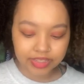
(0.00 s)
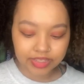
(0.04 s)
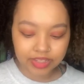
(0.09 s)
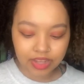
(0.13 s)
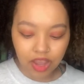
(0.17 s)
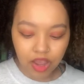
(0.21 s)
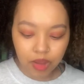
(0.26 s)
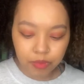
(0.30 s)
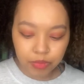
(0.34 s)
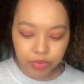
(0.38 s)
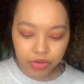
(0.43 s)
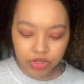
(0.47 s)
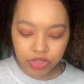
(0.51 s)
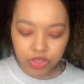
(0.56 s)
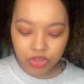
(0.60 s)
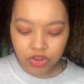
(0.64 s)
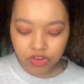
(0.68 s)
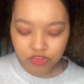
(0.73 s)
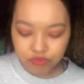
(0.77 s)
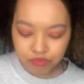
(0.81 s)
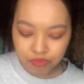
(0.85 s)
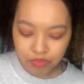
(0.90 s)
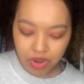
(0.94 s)
A book you
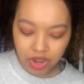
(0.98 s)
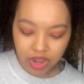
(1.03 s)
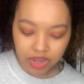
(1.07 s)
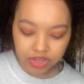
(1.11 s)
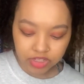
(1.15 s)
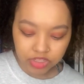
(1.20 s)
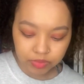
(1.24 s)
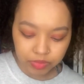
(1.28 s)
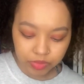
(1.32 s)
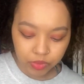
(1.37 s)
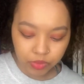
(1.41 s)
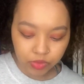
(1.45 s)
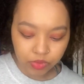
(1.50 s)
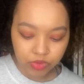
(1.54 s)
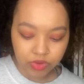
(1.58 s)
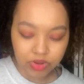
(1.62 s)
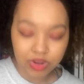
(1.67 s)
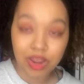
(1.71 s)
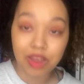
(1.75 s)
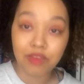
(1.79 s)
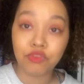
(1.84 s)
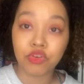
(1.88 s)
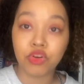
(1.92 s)
have bought but will
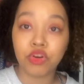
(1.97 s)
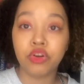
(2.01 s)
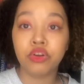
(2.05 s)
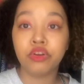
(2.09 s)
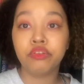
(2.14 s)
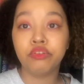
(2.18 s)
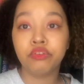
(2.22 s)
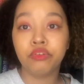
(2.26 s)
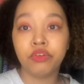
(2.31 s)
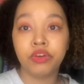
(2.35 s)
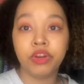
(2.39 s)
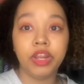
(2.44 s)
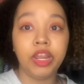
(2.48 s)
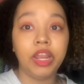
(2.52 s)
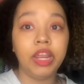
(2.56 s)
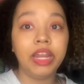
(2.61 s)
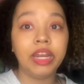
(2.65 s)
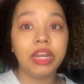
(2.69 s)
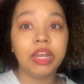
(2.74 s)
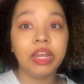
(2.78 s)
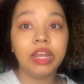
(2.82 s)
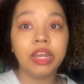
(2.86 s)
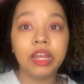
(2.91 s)
never
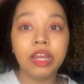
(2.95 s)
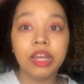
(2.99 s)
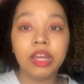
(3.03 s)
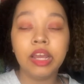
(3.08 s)
read.